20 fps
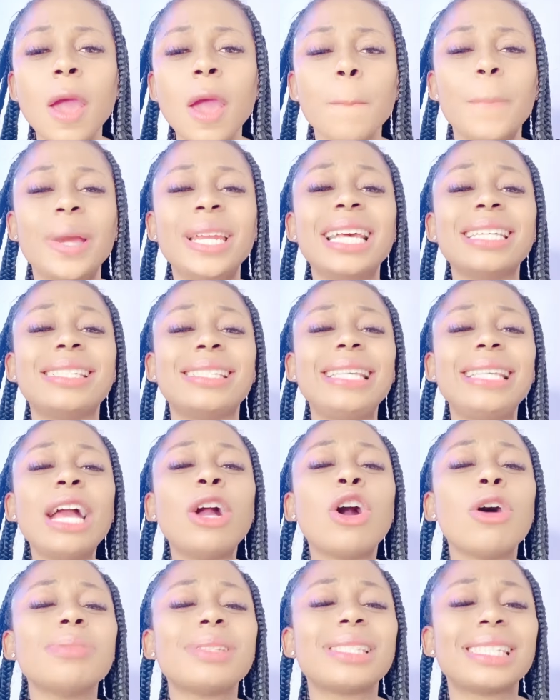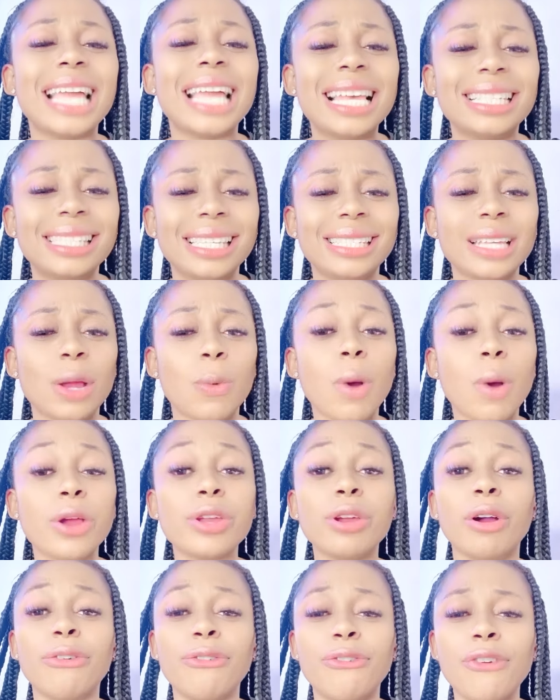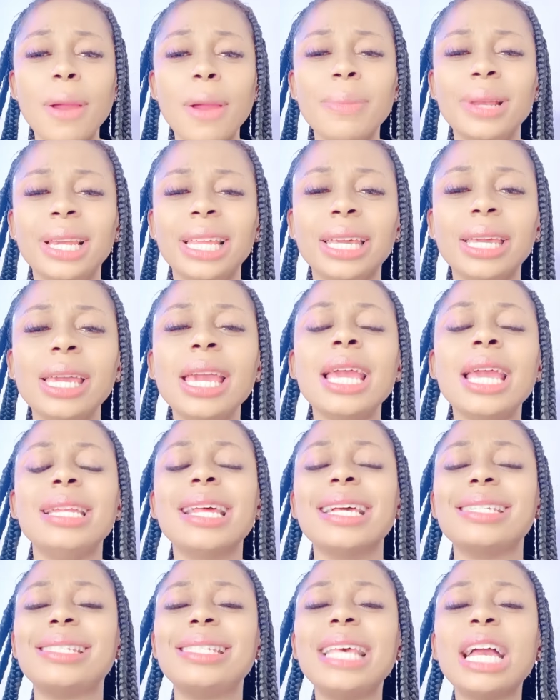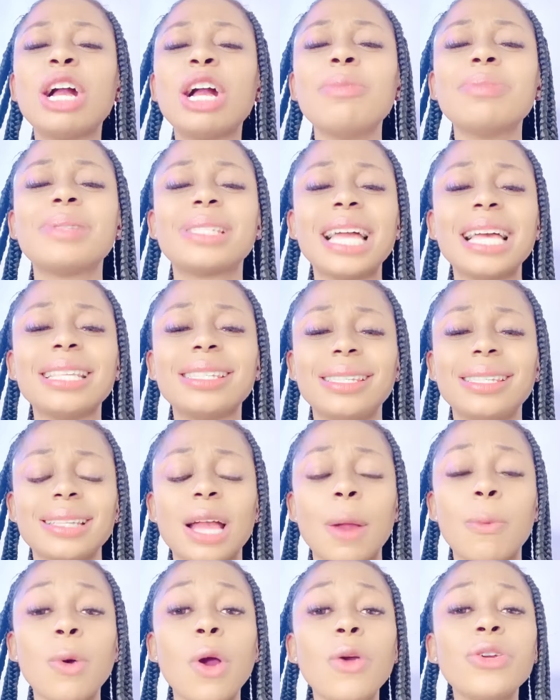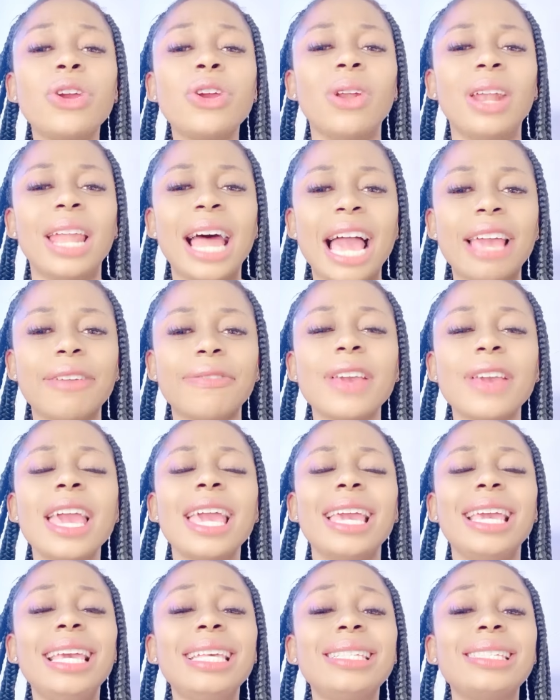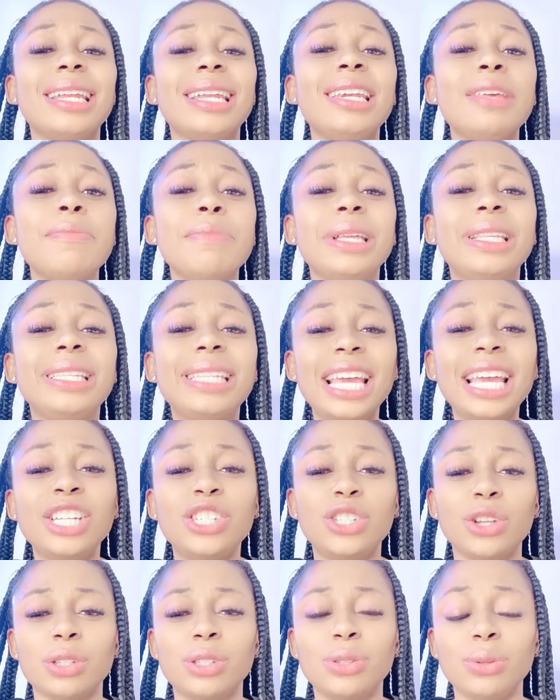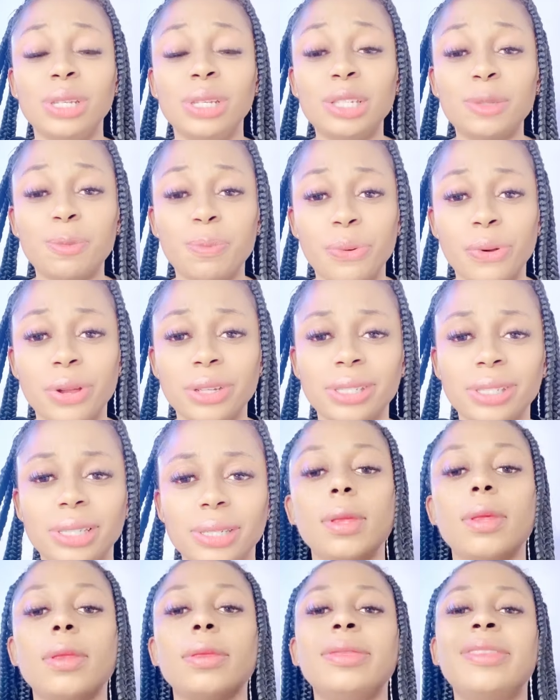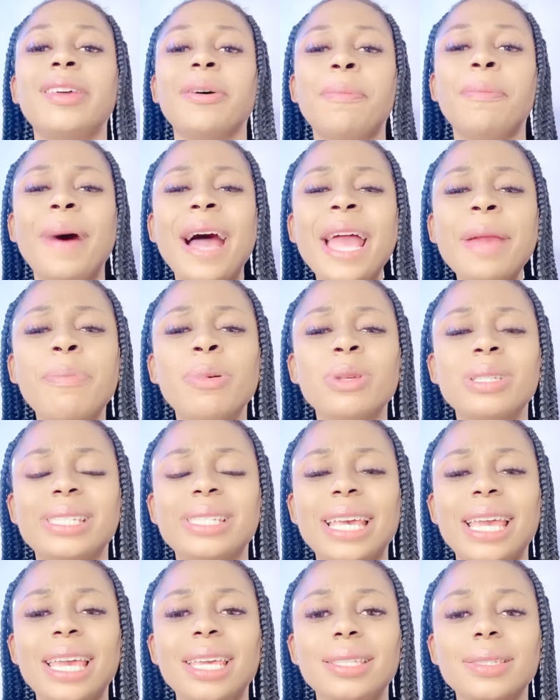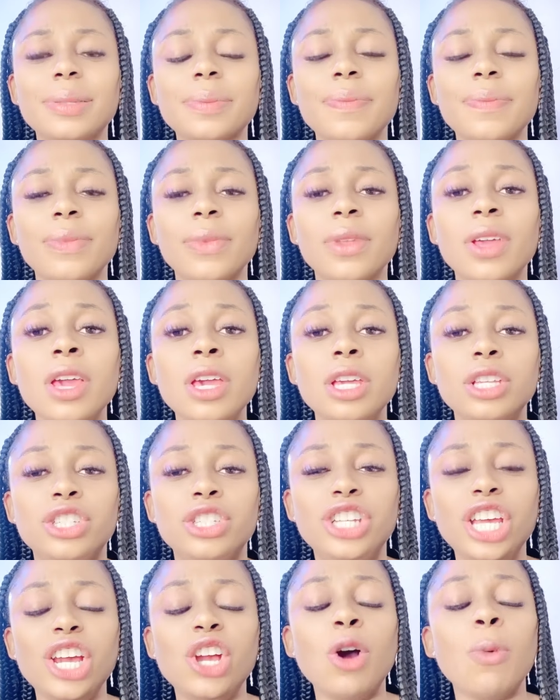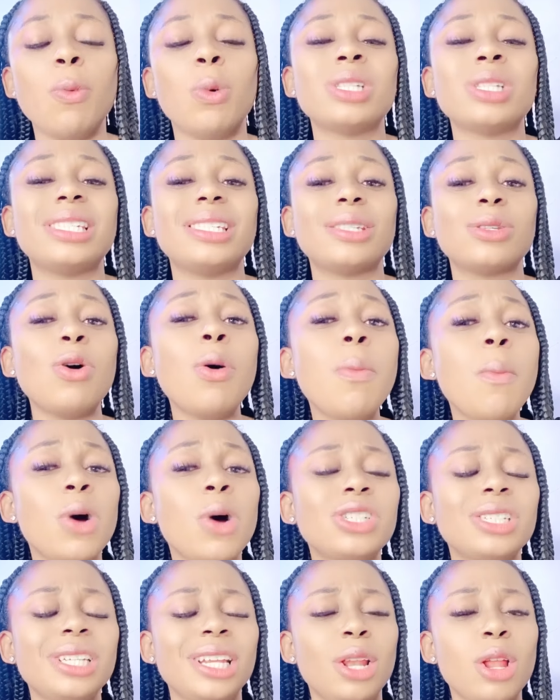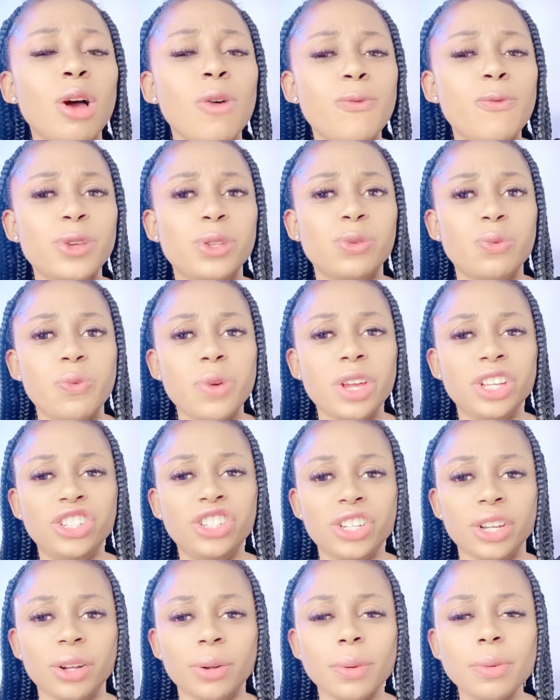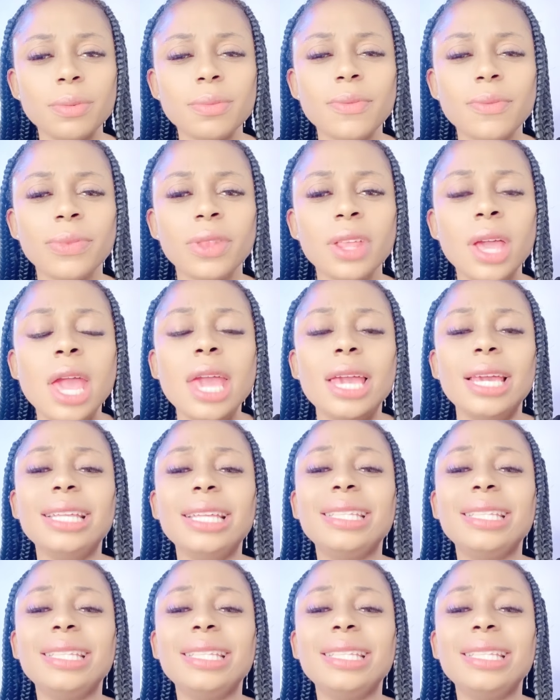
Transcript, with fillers: But the circumstances around your family, the circumstances around your life is a limitation to this person. The Bible says Jacob was so much in love with Rachel. He